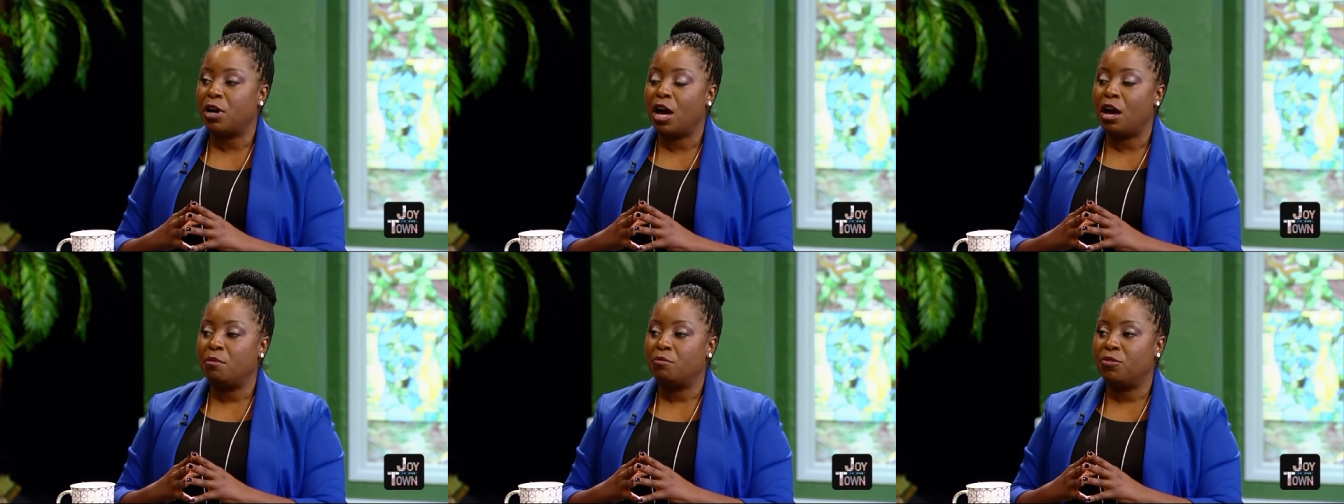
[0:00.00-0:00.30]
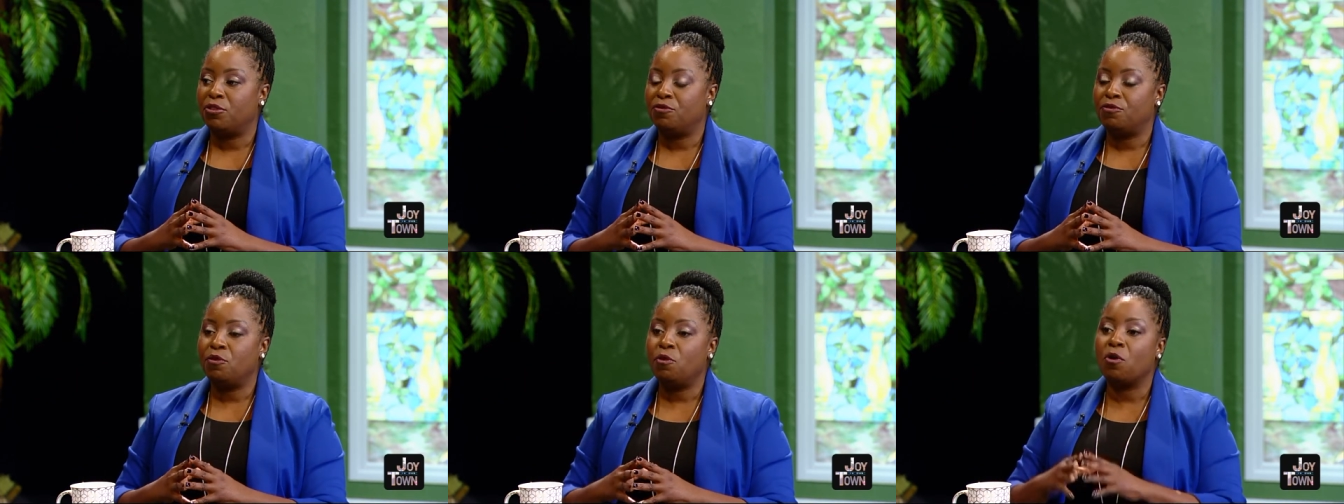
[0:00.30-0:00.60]
um,
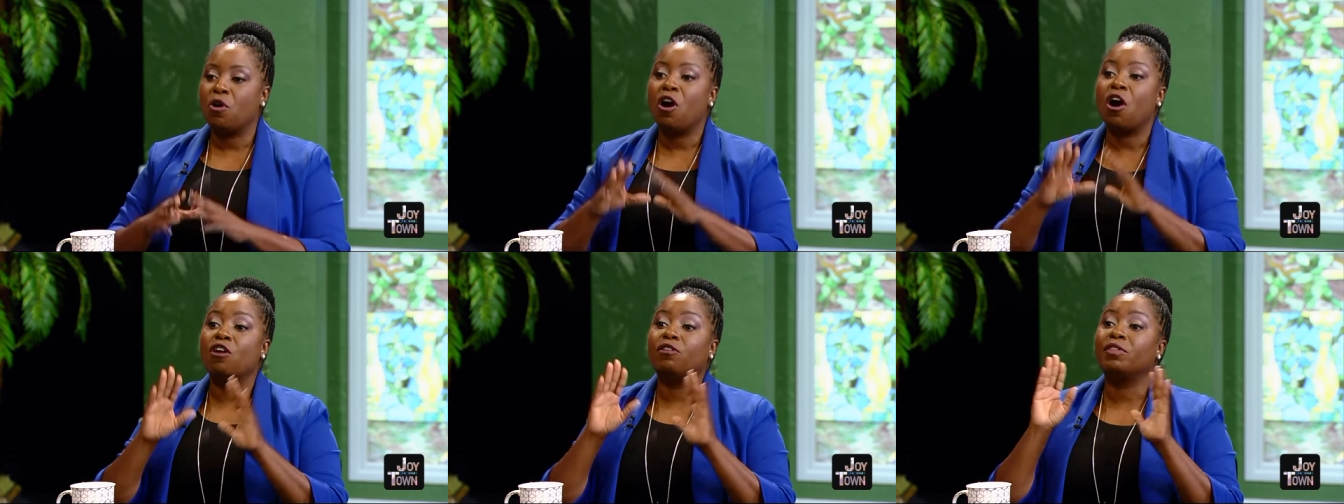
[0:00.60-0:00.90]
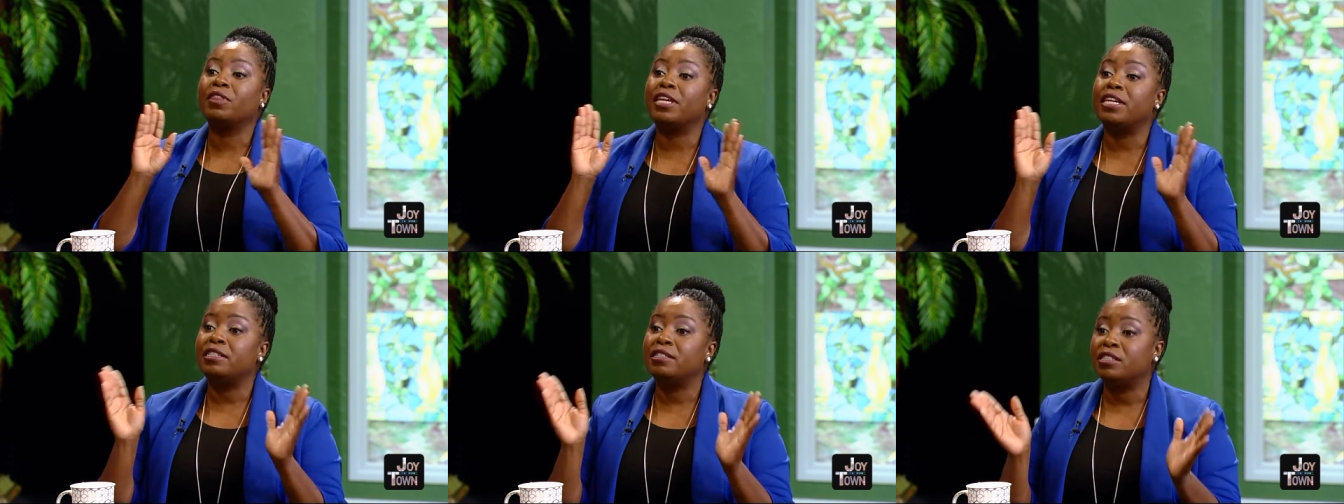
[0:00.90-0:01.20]
before, our
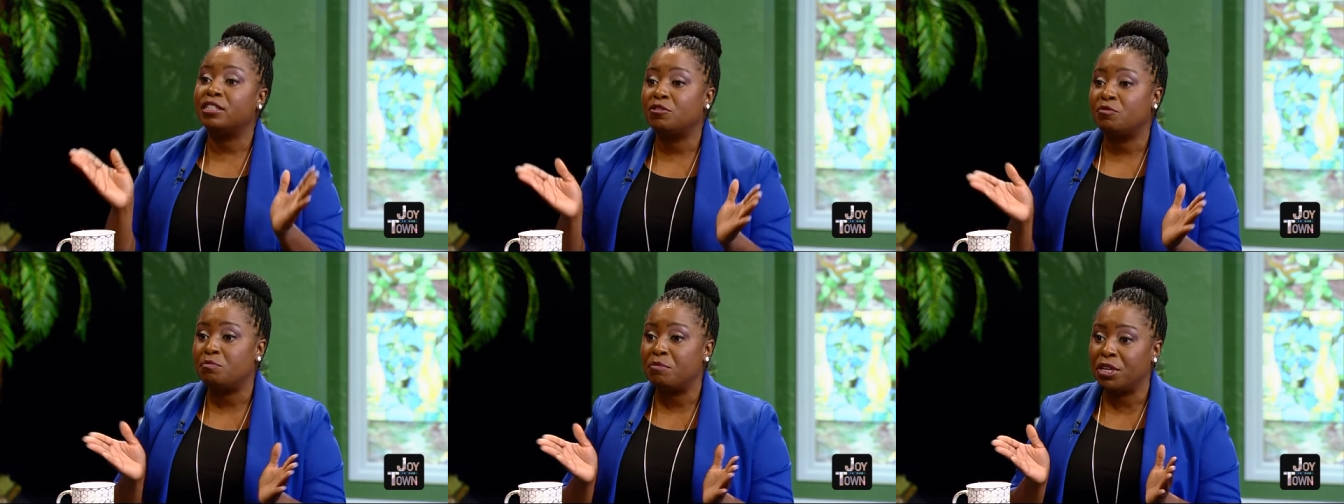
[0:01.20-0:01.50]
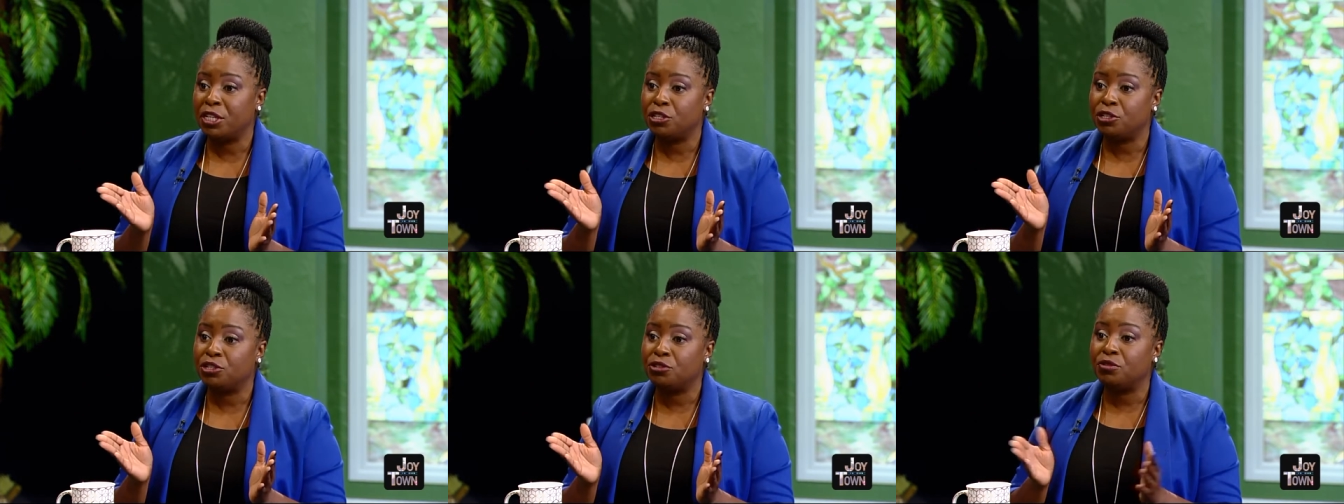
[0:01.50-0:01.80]
lens of
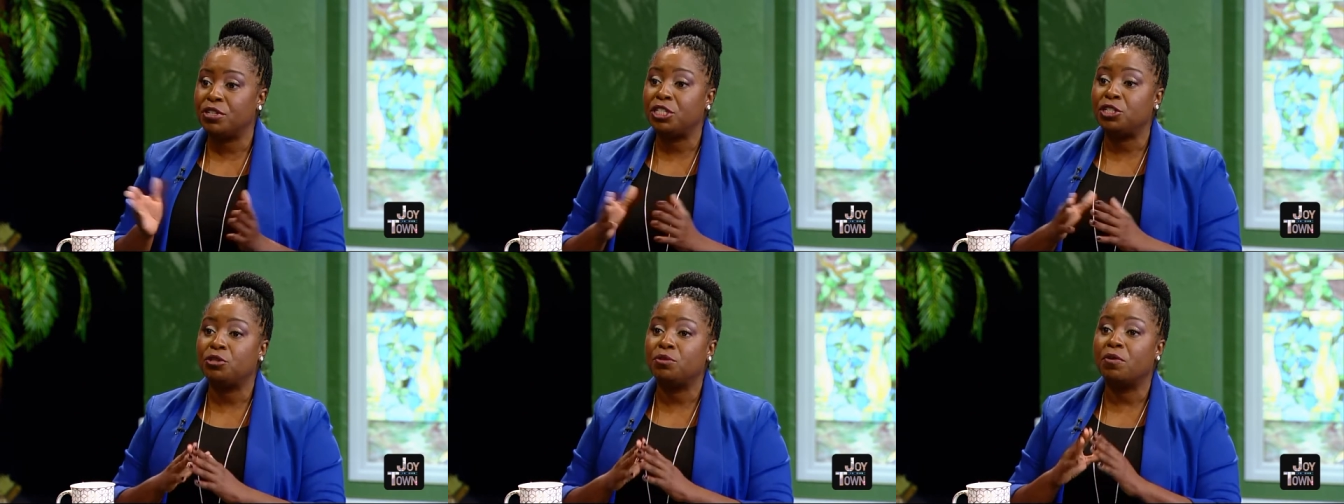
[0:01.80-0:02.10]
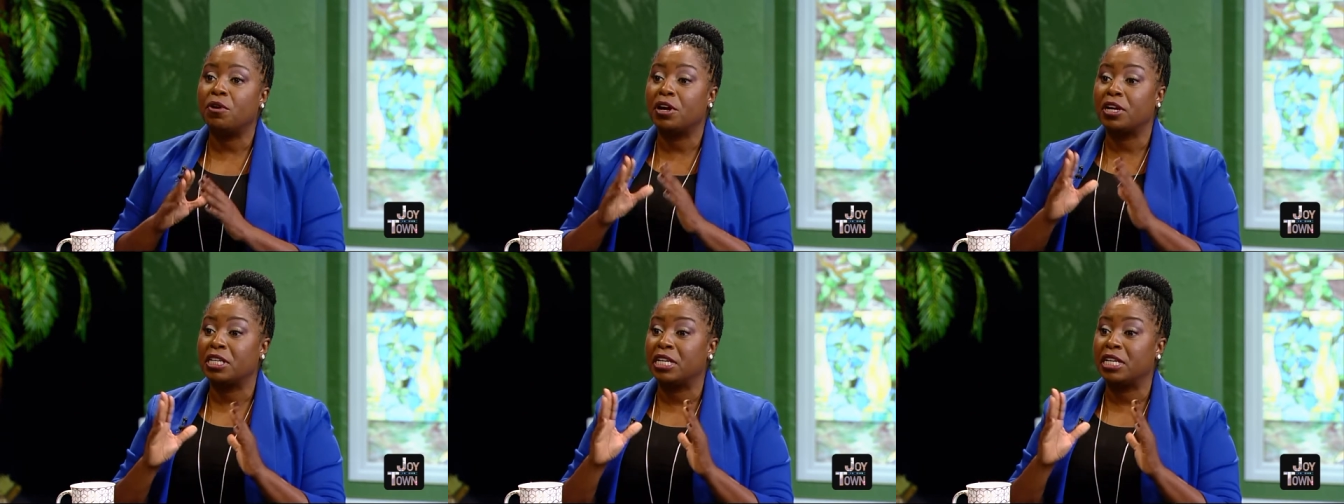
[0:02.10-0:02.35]
ministry, to our,